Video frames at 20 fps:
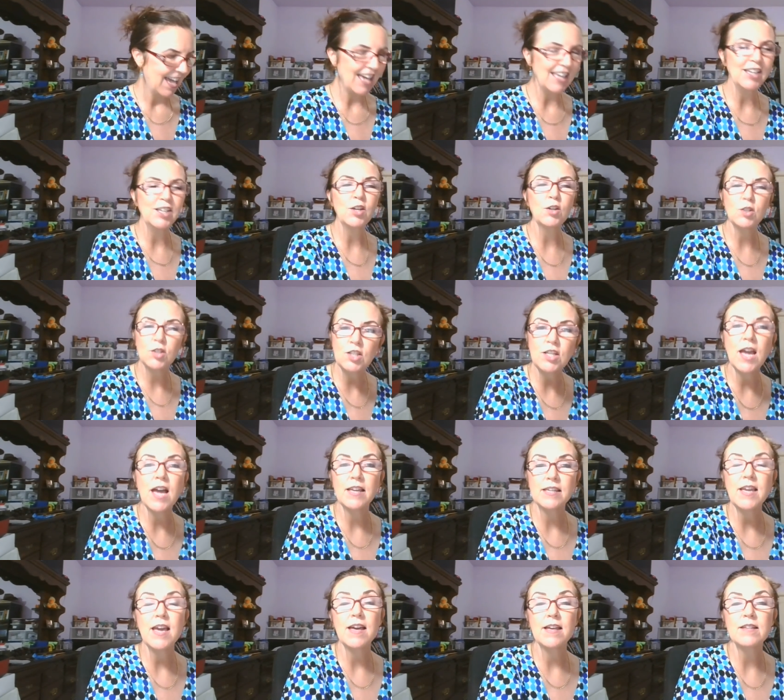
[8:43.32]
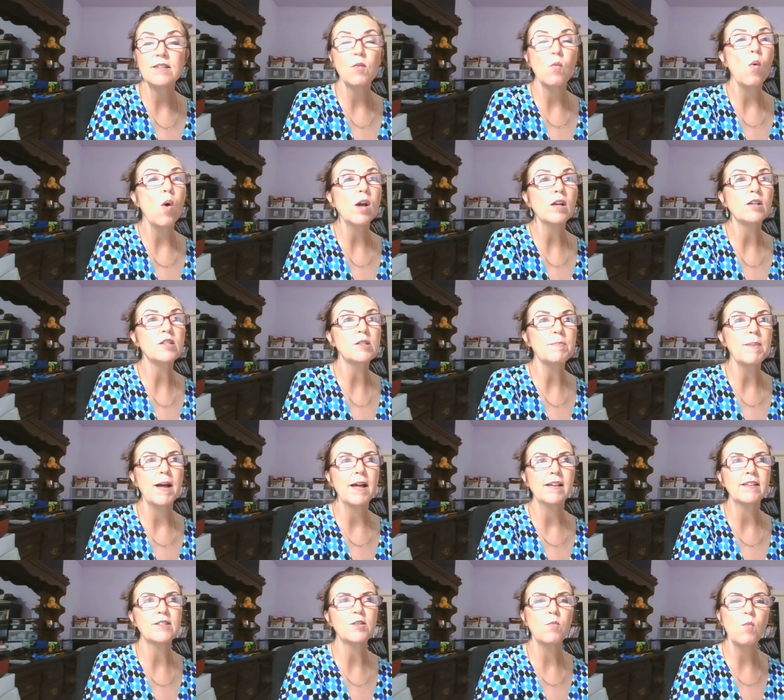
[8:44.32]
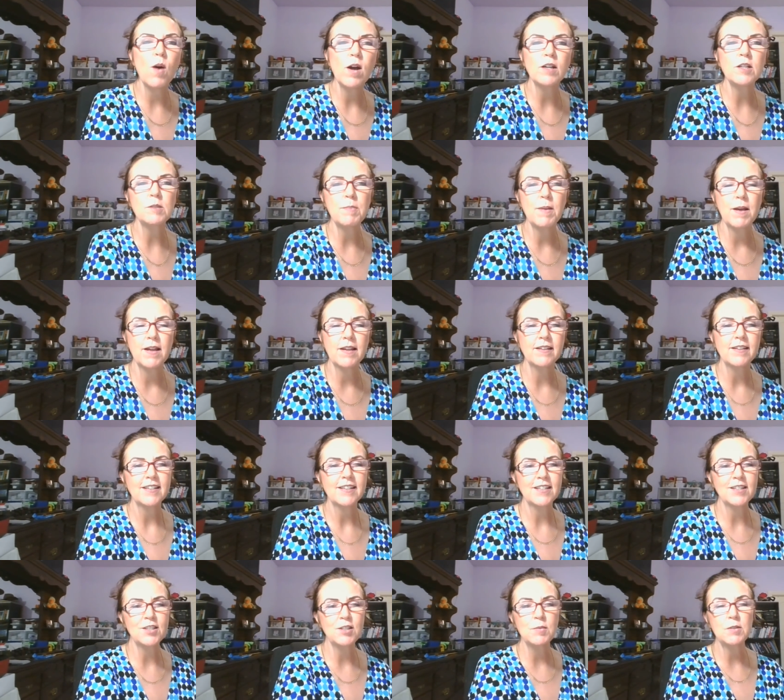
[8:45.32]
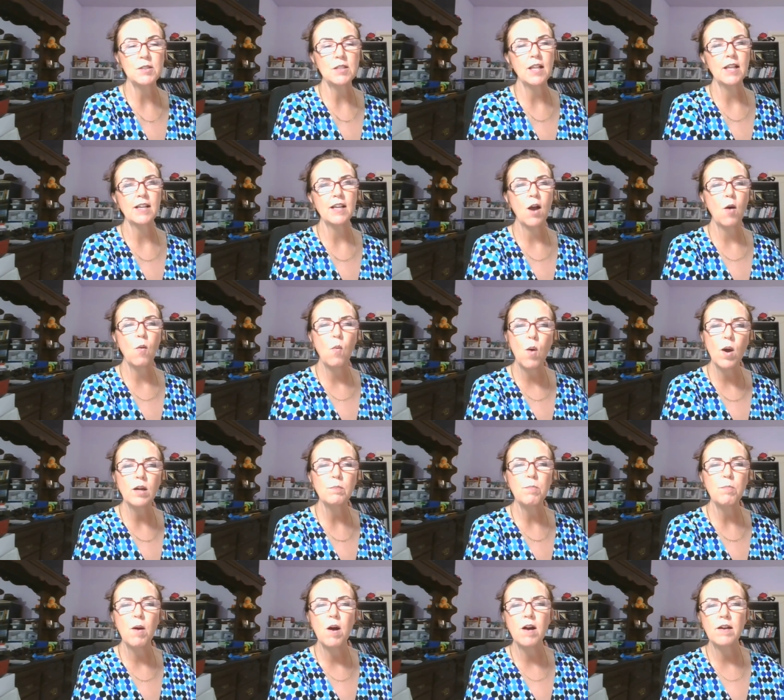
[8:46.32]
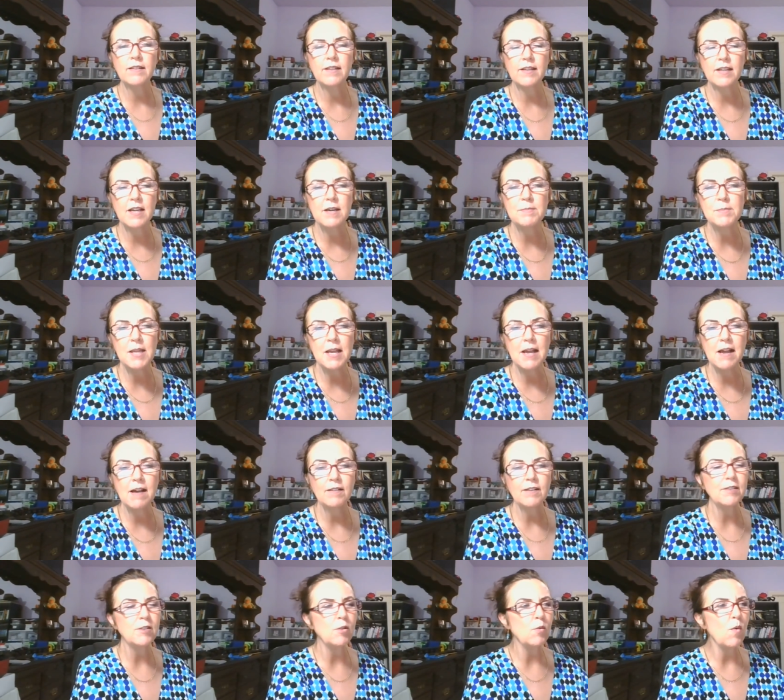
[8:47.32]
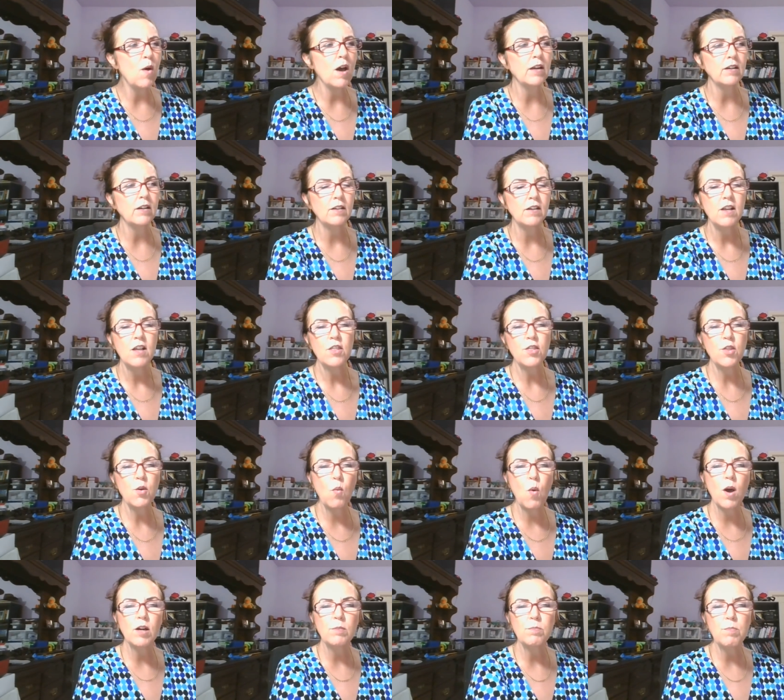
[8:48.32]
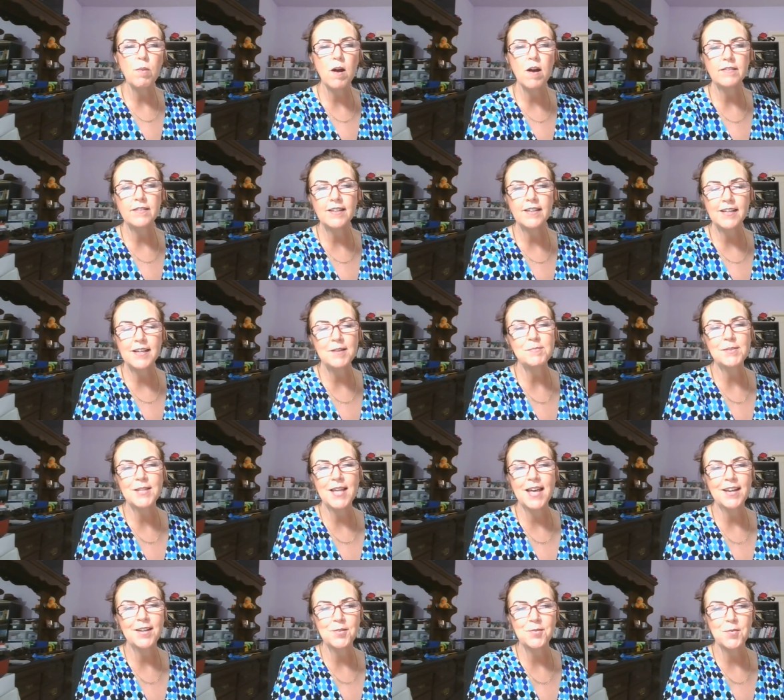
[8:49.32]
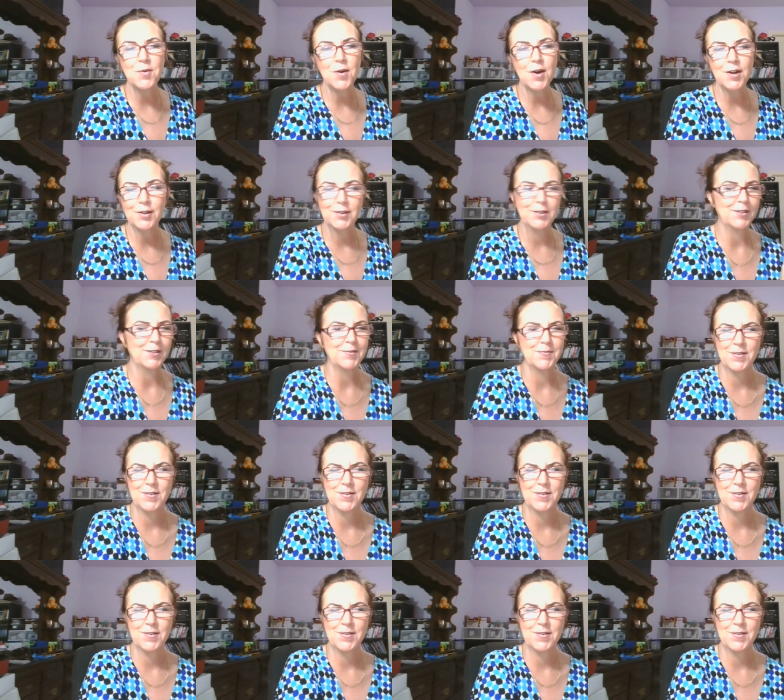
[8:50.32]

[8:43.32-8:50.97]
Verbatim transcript: And he goes, Yeah, yeah, the water spout. It's a water spout. Because he was like, A water pond that comes out of the water, the water pond that comes out of the water.